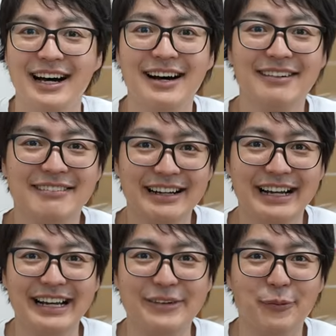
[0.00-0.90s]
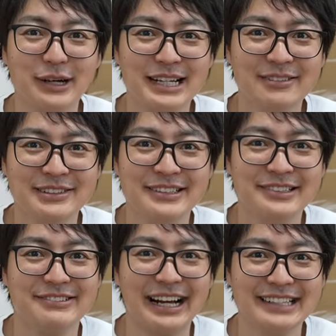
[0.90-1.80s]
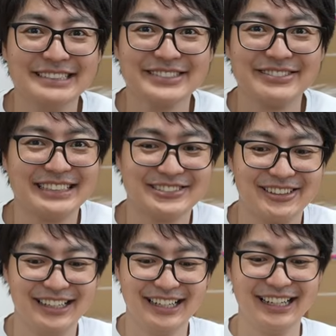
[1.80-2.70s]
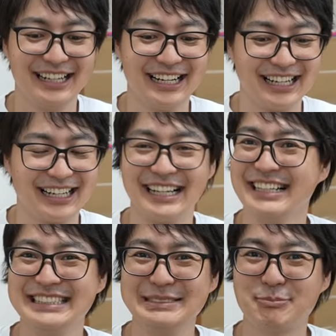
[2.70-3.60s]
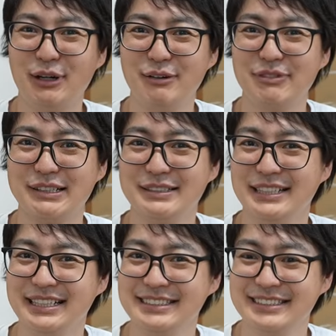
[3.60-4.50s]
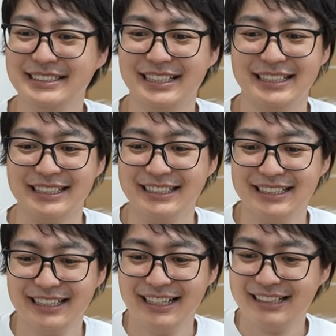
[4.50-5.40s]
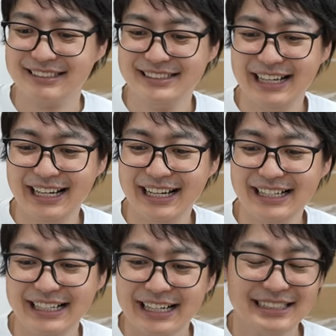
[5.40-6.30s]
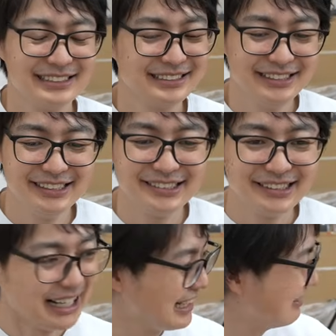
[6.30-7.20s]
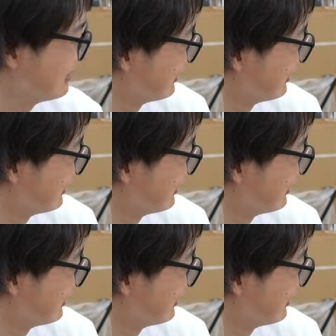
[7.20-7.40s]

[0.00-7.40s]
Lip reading: Alright, welcome to Rion's restaurant. It's perfect, isn't it? Today, still, I have